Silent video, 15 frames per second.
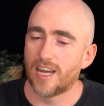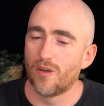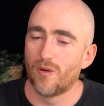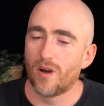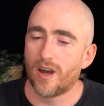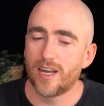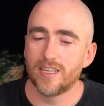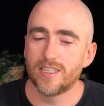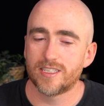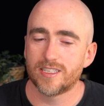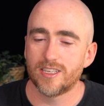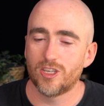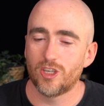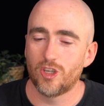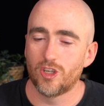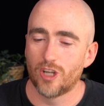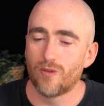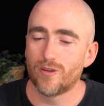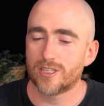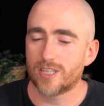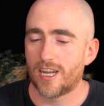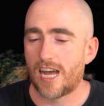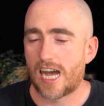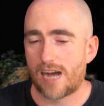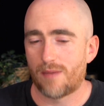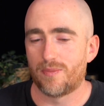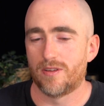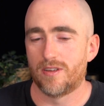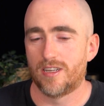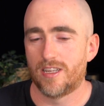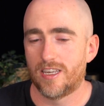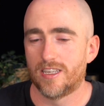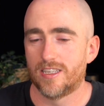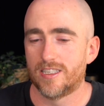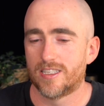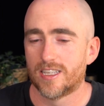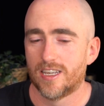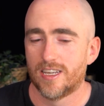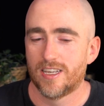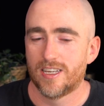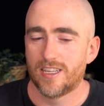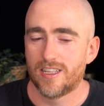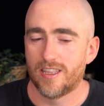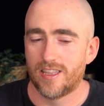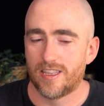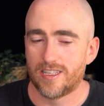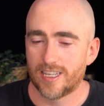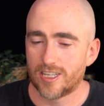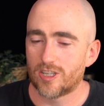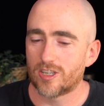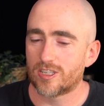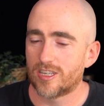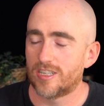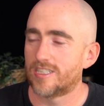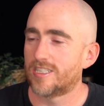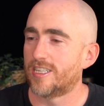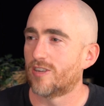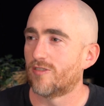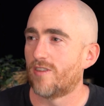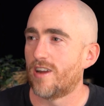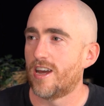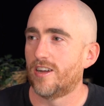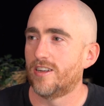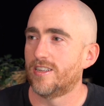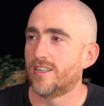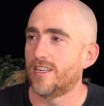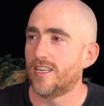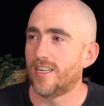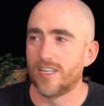otherwise, you know what's going to happen is TikTok's going to stick around.